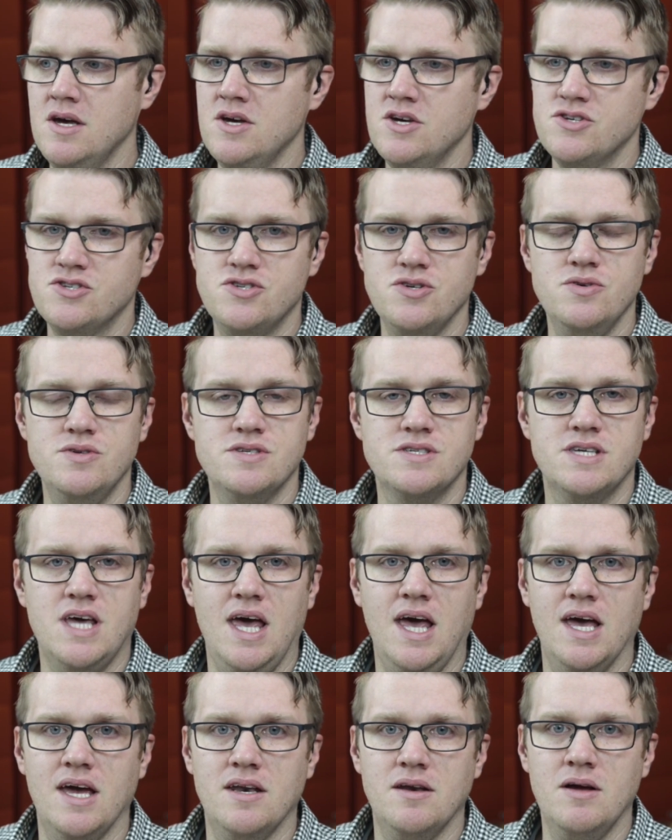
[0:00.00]
Students
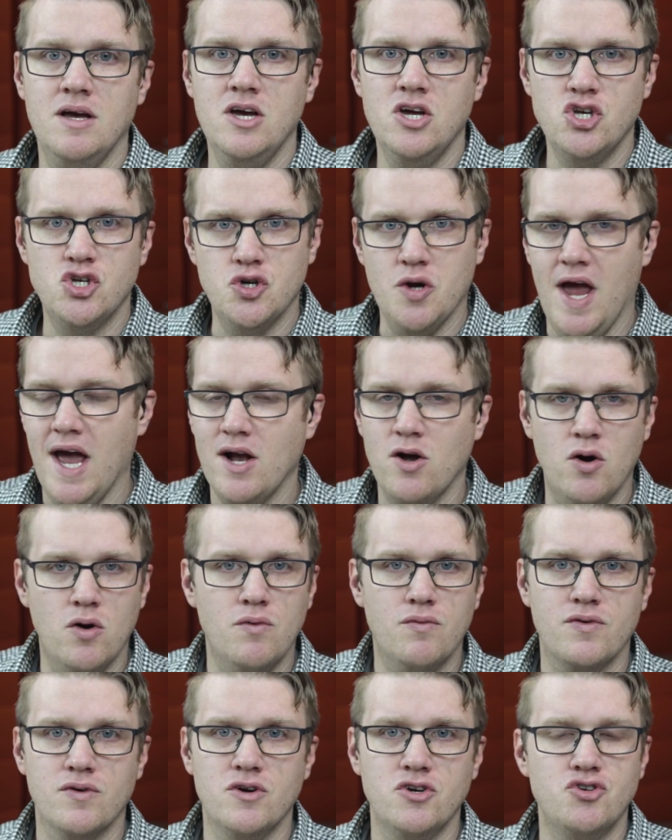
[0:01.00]
can drag
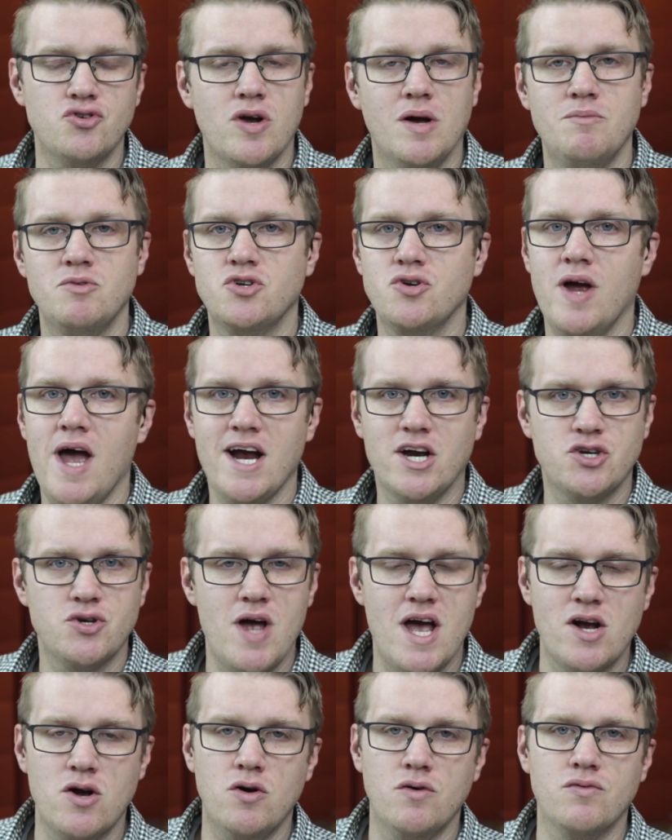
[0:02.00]
over a drum track,
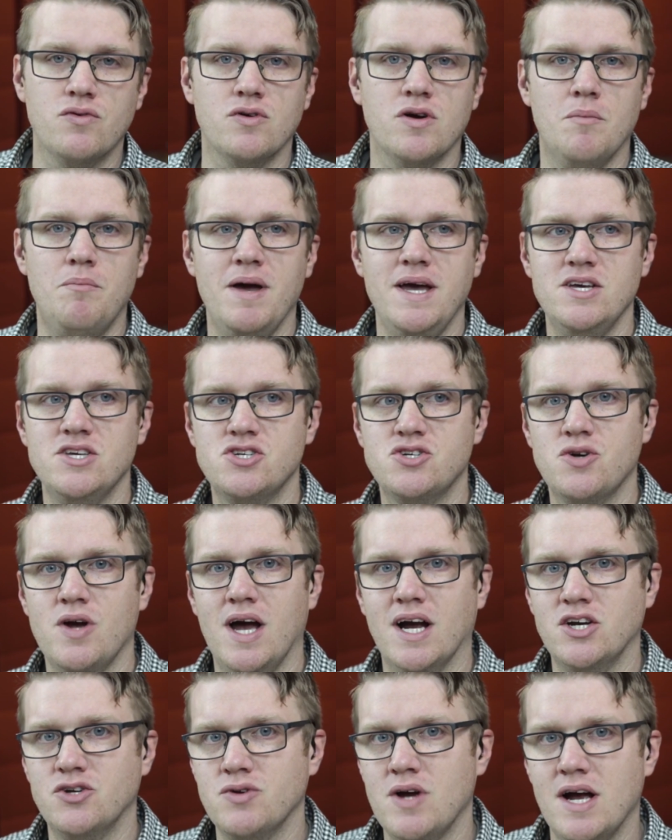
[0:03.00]
drag over a bass
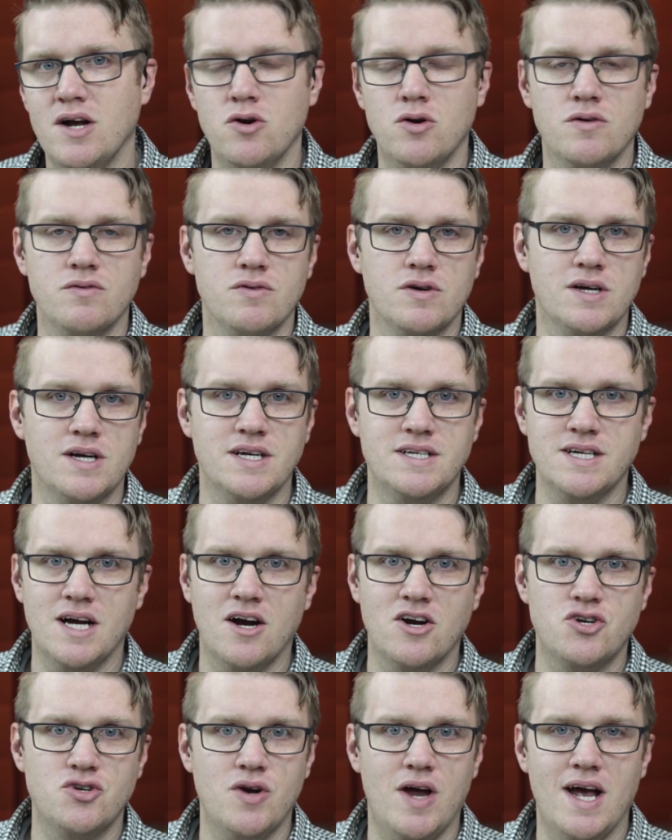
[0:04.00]
track, drag over a
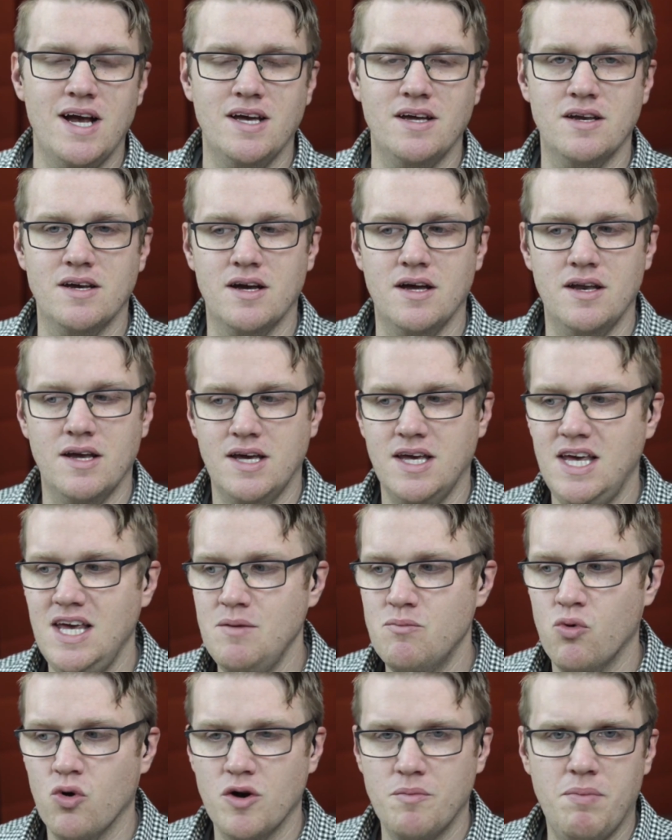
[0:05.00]
guitar track and a
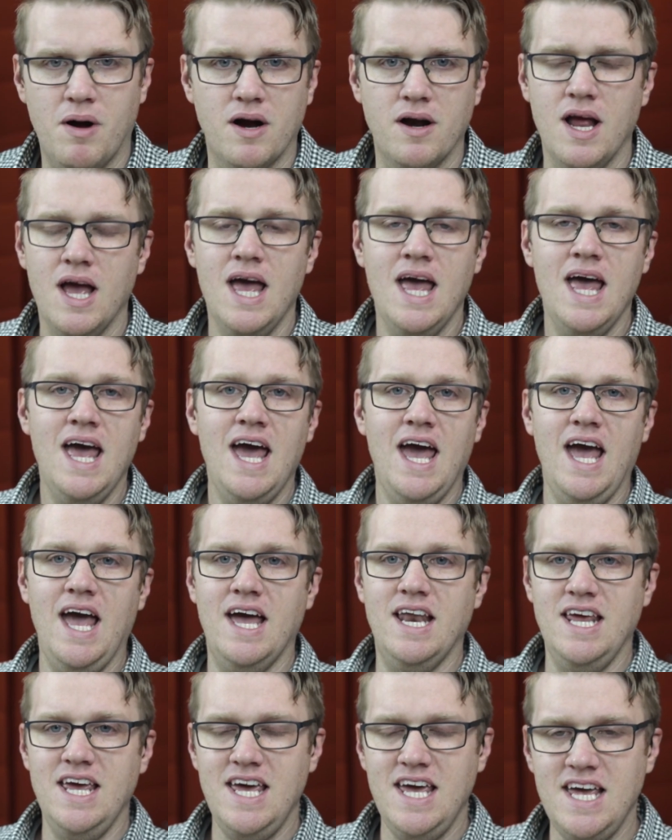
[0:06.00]
keyboard part,
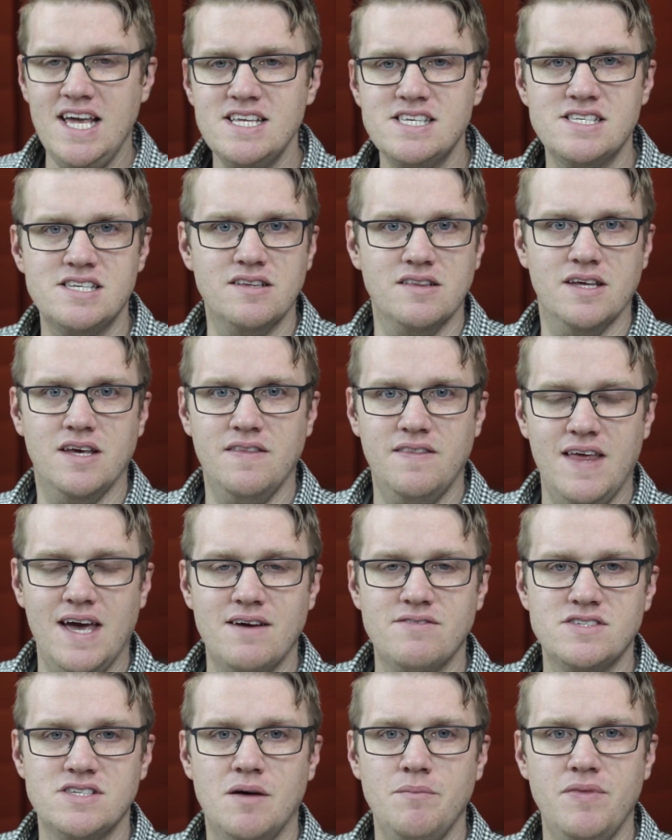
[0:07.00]
and instantly they
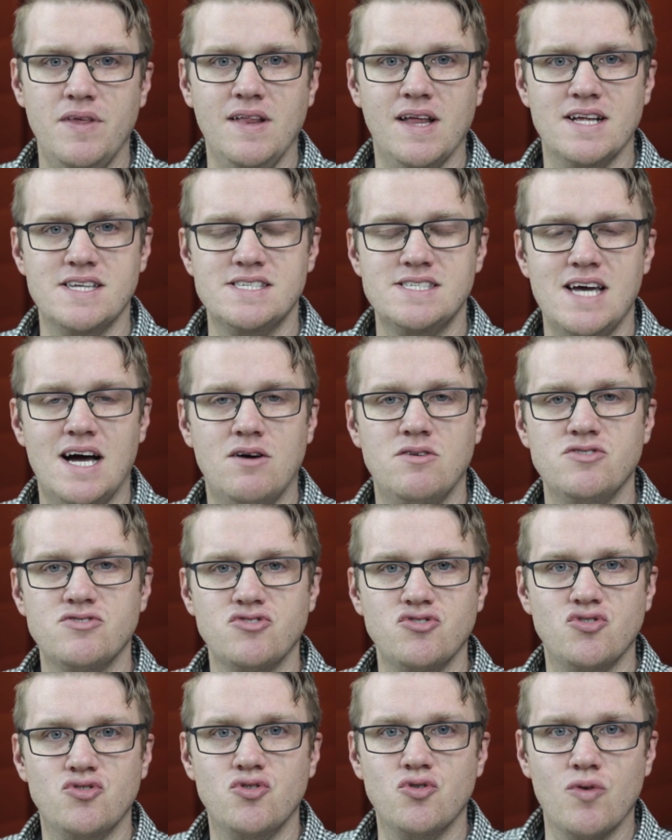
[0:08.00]
have something that sounds
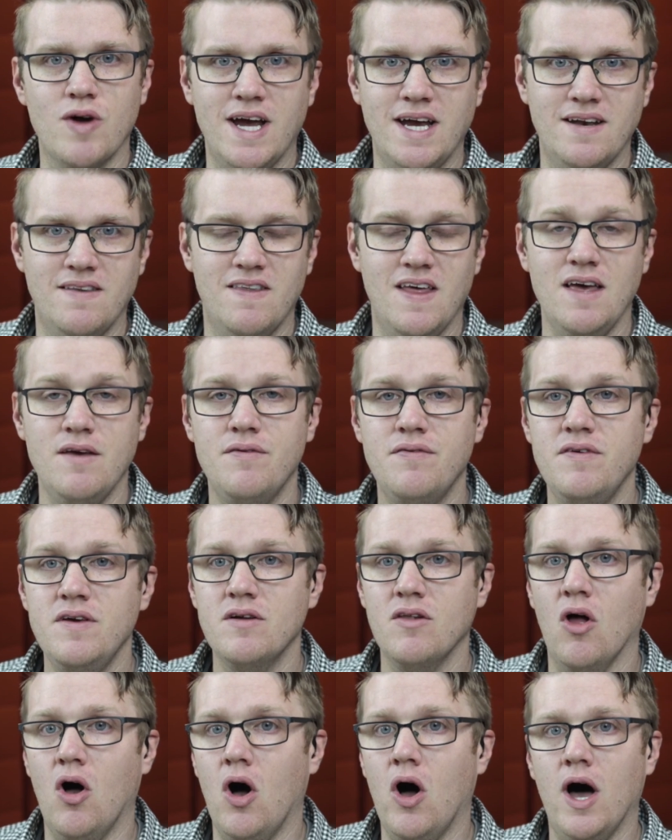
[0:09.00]
great. They
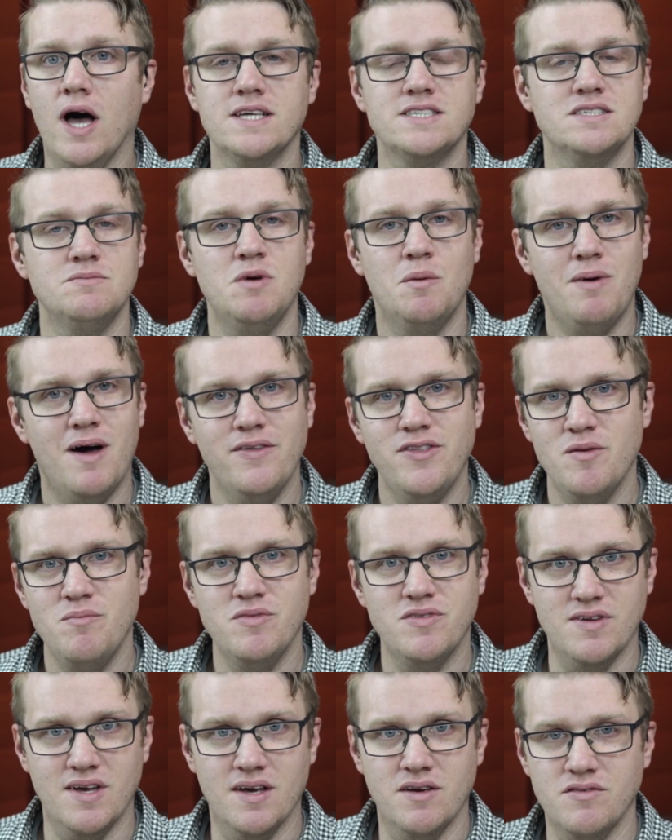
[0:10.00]
feel awesome about
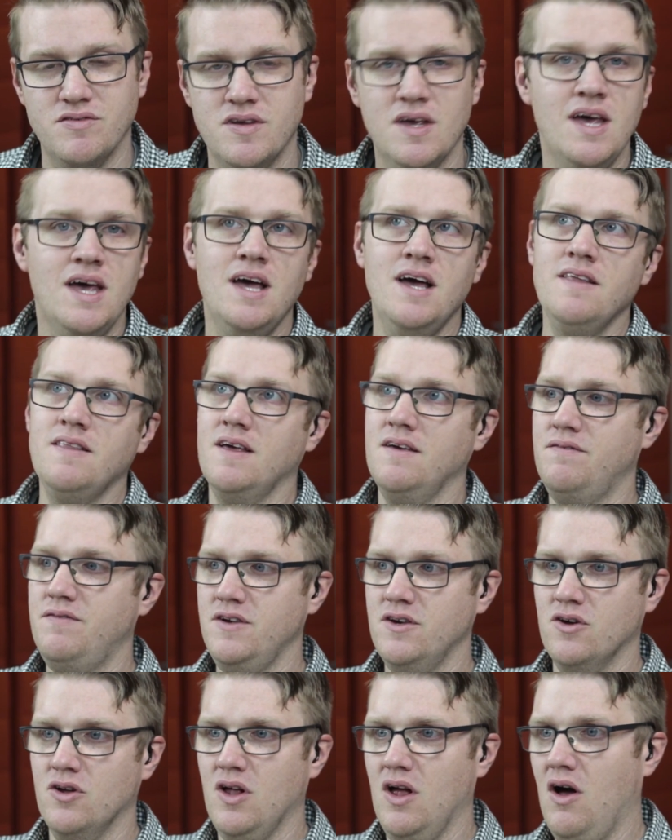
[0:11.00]
themselves. They
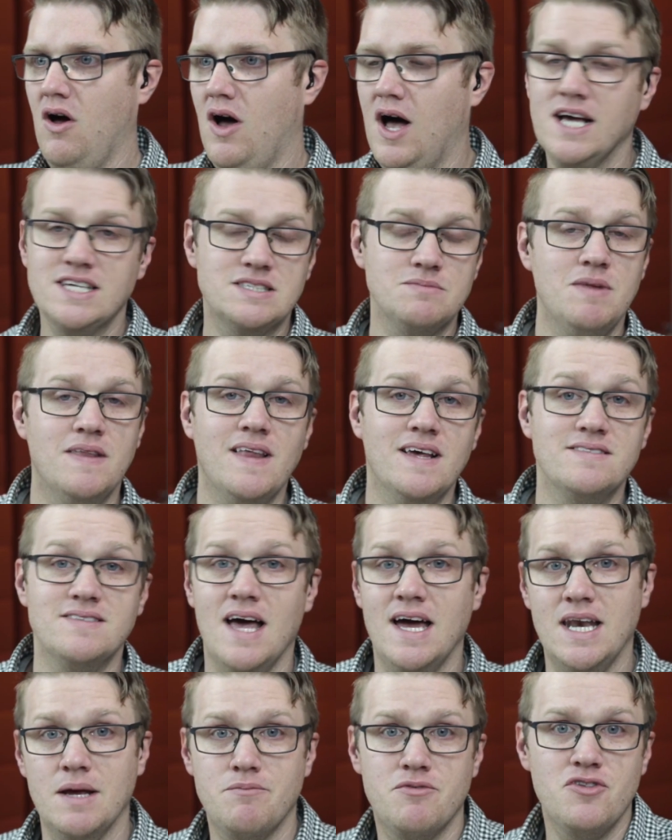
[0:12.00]
feel awesome that they
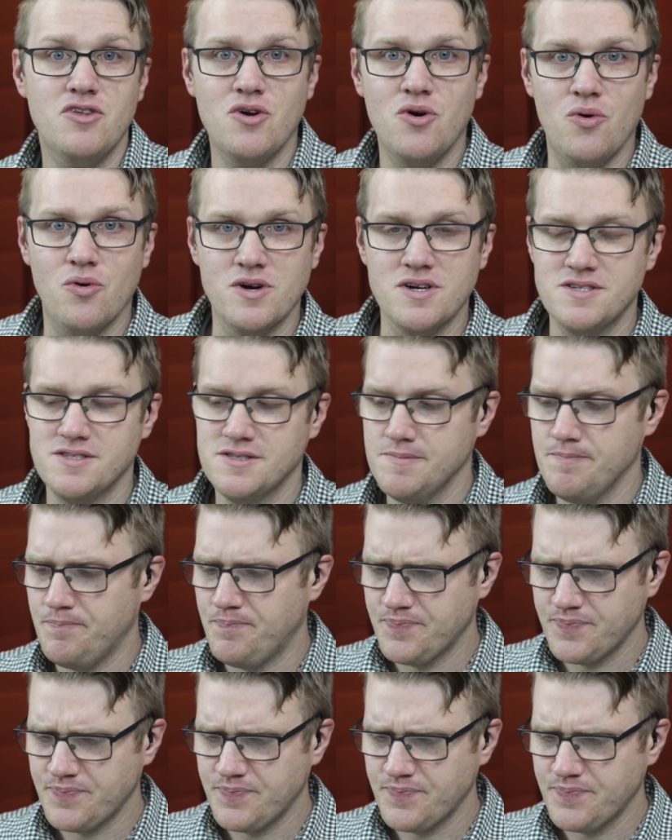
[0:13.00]
signed up for the course.